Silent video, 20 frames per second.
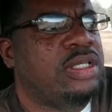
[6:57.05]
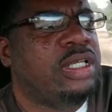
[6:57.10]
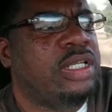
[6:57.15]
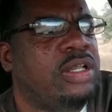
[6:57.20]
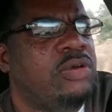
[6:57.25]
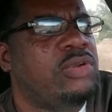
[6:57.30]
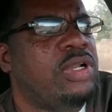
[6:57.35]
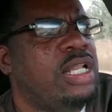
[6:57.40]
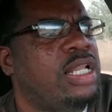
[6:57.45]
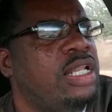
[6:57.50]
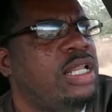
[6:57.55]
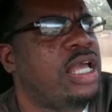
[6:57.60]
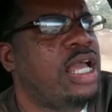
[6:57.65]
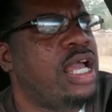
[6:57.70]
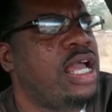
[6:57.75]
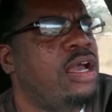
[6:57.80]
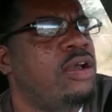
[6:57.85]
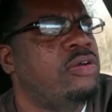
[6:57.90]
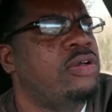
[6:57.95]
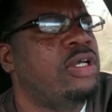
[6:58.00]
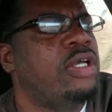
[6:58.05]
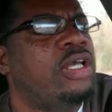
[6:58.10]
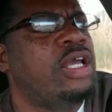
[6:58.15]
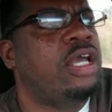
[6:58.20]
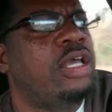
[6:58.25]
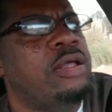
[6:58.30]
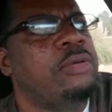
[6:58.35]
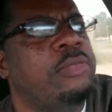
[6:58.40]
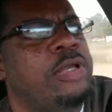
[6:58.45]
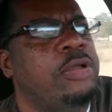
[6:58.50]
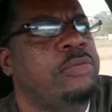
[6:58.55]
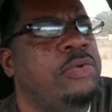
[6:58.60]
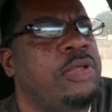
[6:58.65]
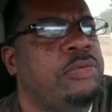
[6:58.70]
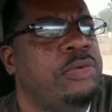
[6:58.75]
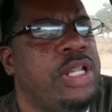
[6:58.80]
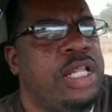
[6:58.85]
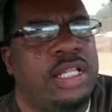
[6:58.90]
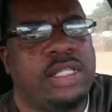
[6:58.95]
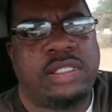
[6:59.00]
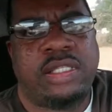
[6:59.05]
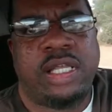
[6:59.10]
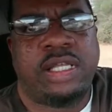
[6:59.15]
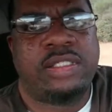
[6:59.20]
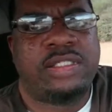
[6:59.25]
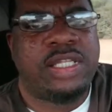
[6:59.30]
and don't allow. another day.